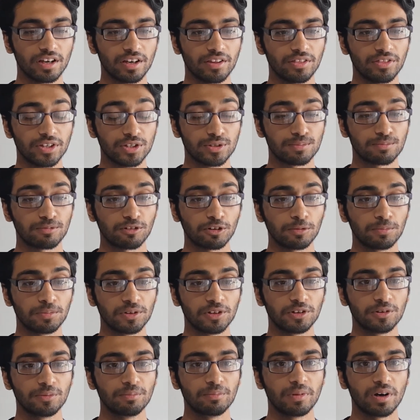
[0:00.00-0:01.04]
this
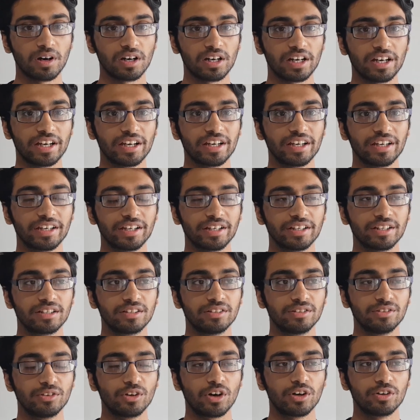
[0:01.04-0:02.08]
problem, I
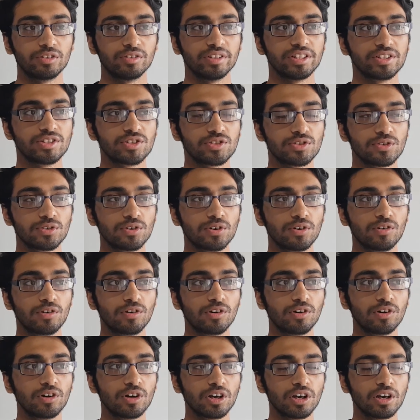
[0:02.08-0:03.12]
not only
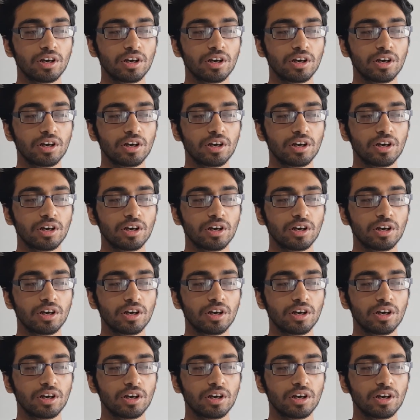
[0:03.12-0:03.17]
saw